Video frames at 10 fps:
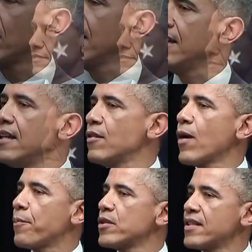India
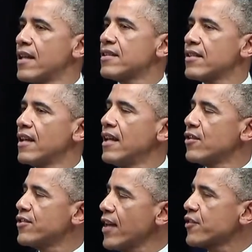represents an
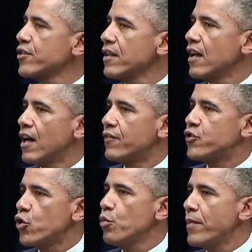intersection of
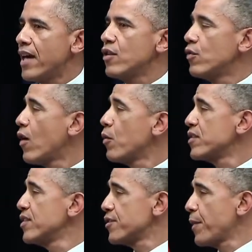two men who've
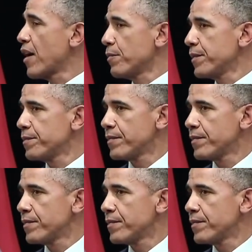always inspired me.